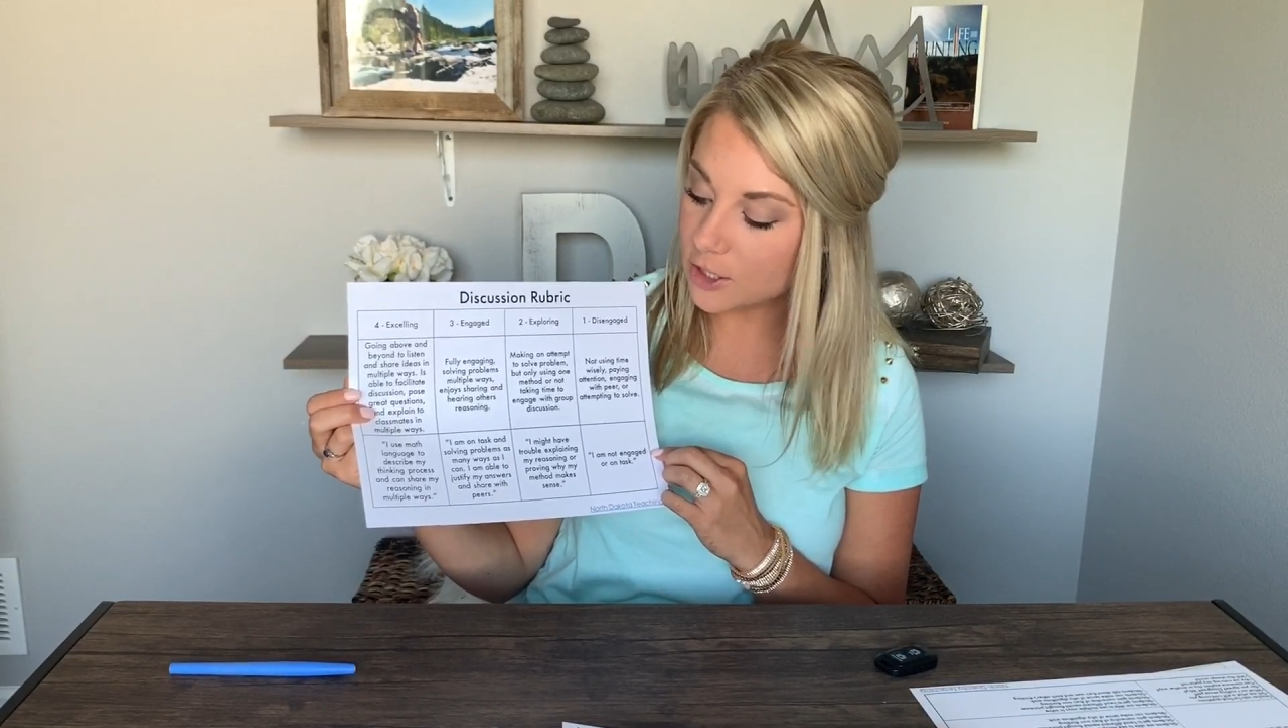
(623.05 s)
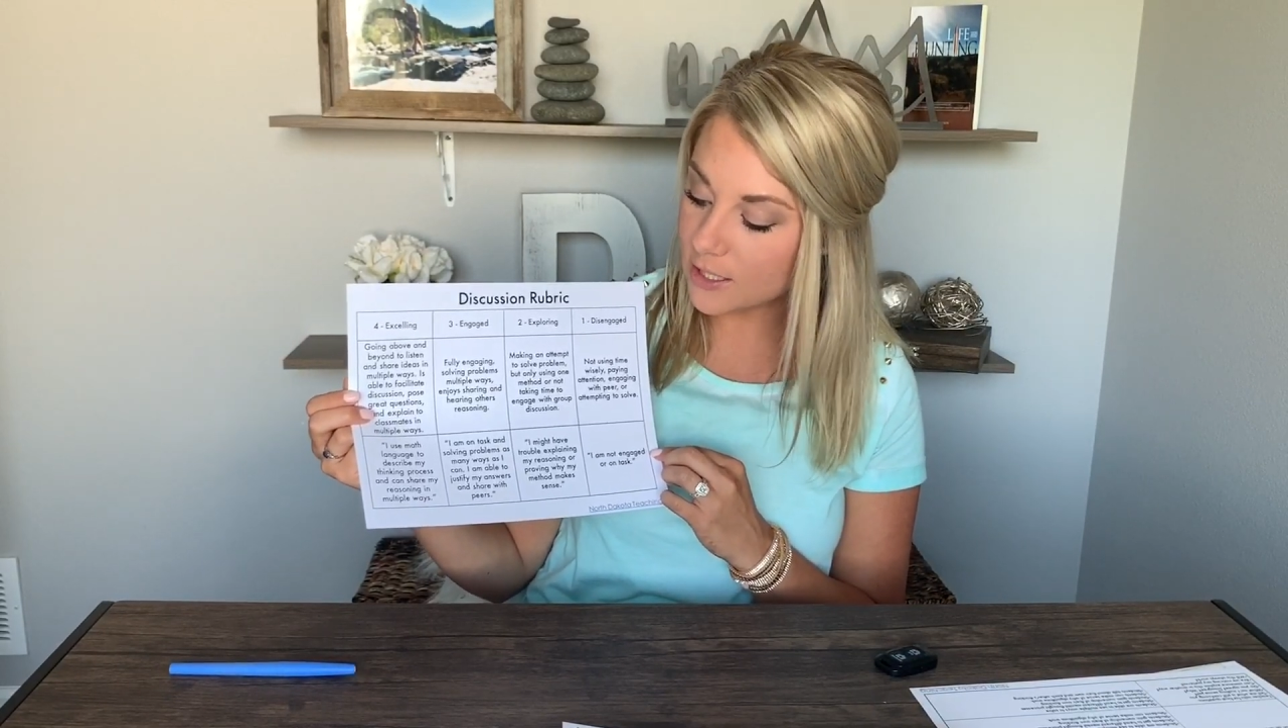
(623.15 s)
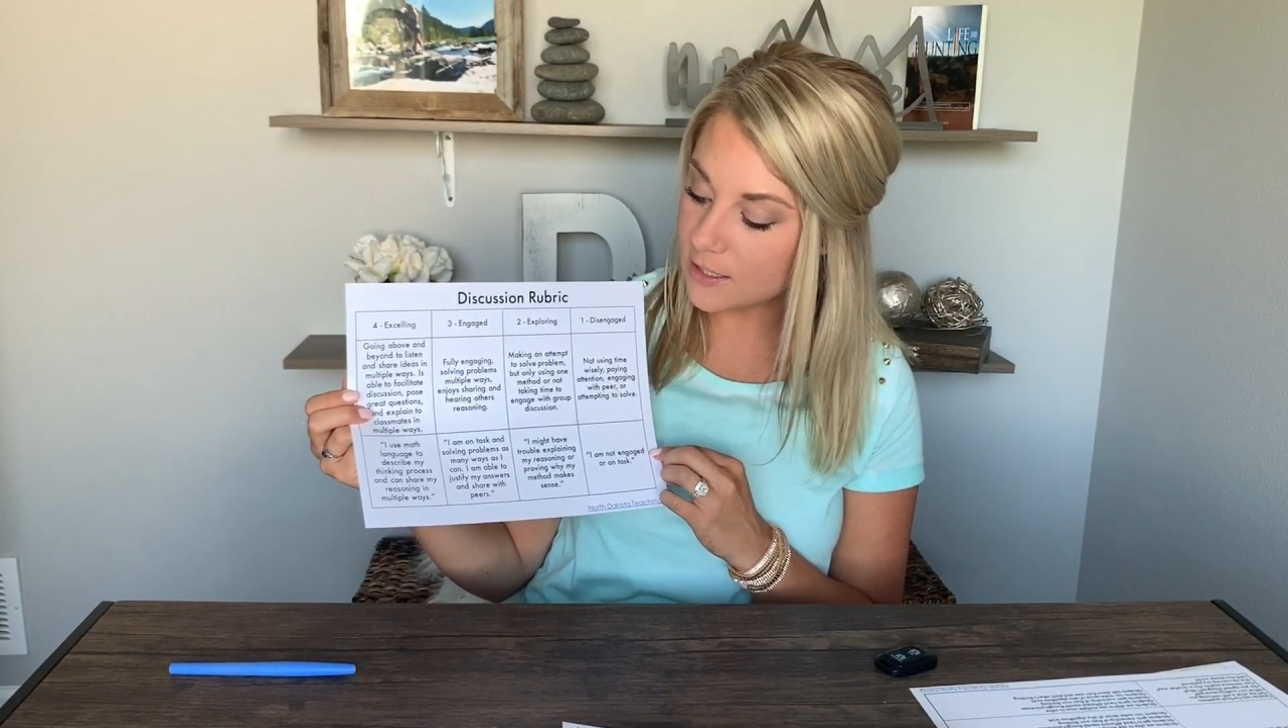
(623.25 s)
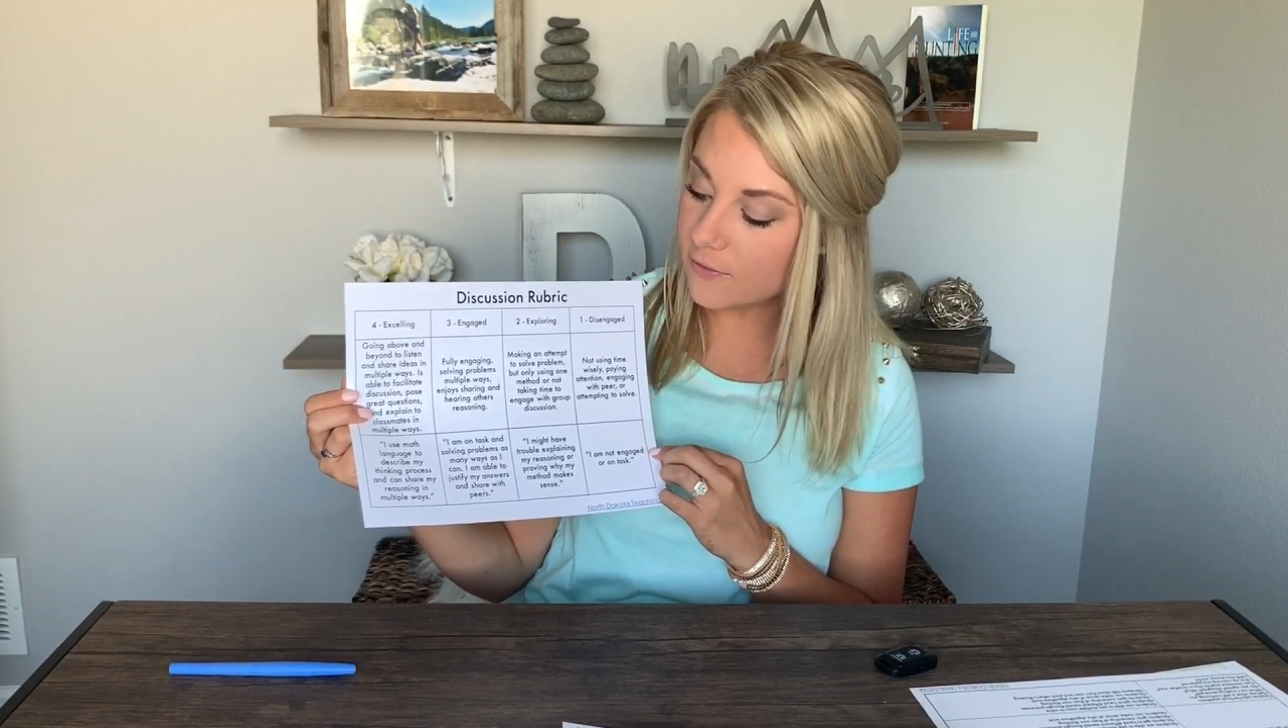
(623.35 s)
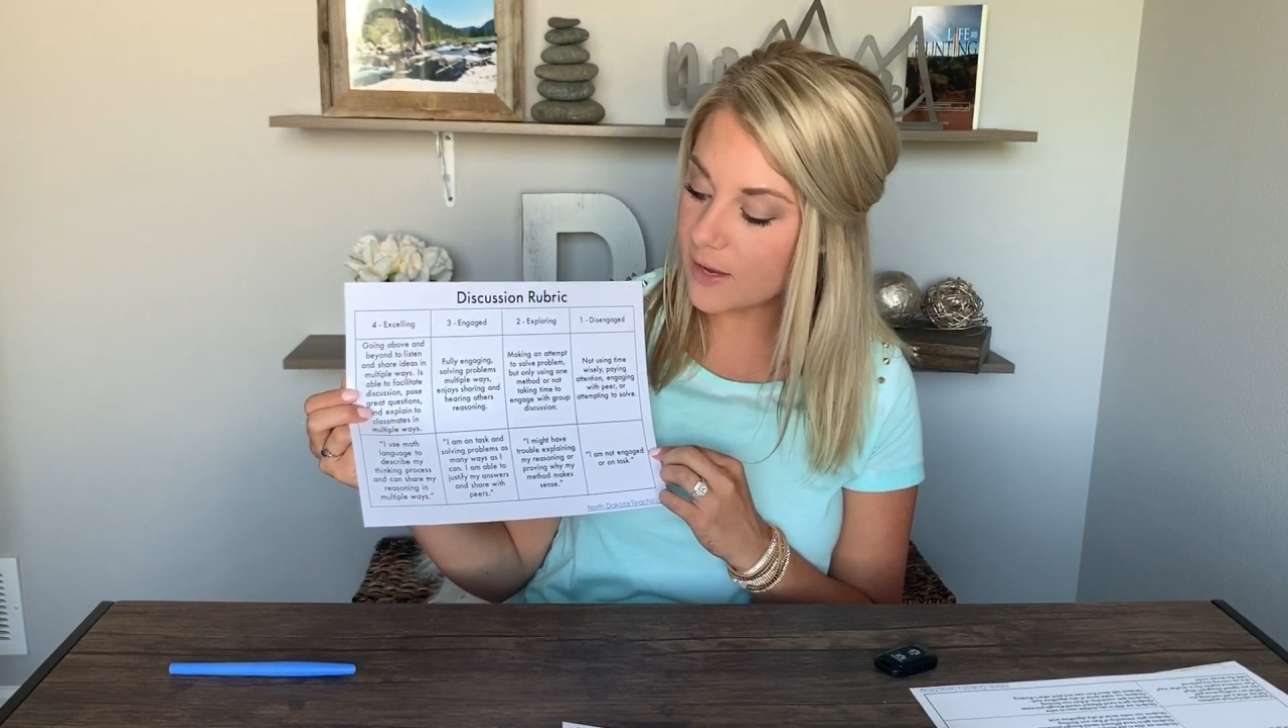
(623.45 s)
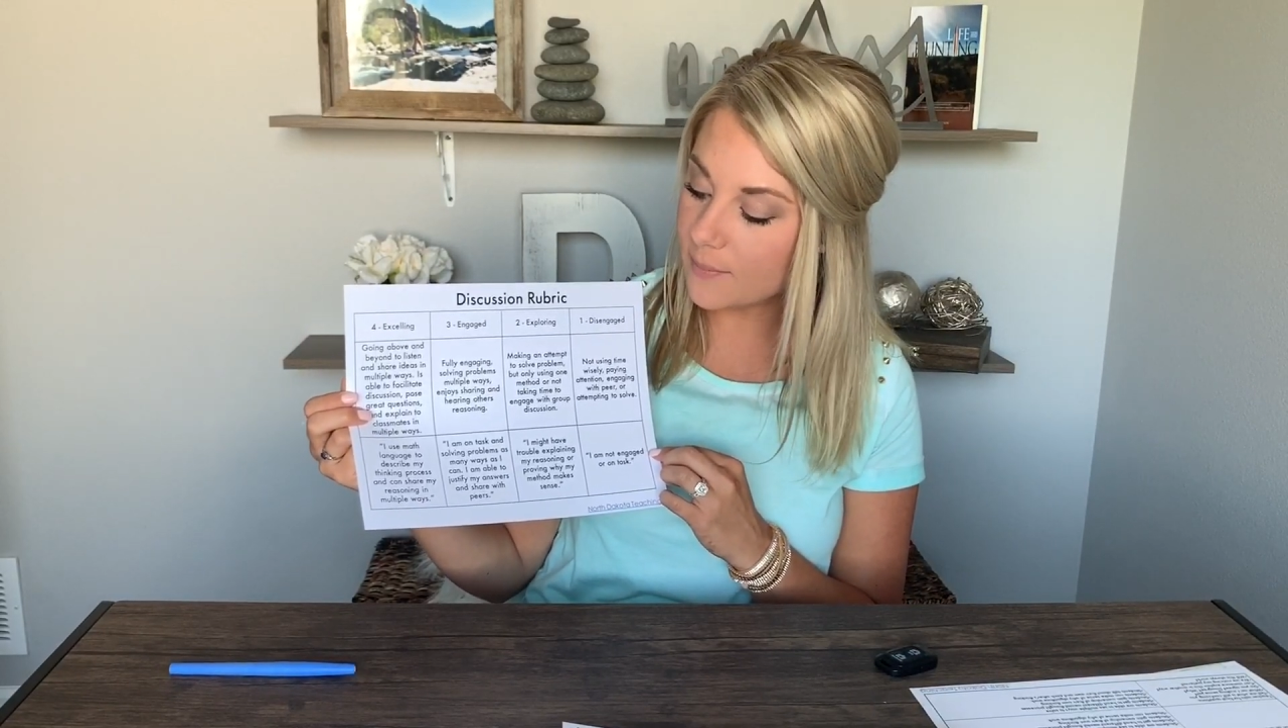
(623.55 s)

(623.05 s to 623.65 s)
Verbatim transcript: justify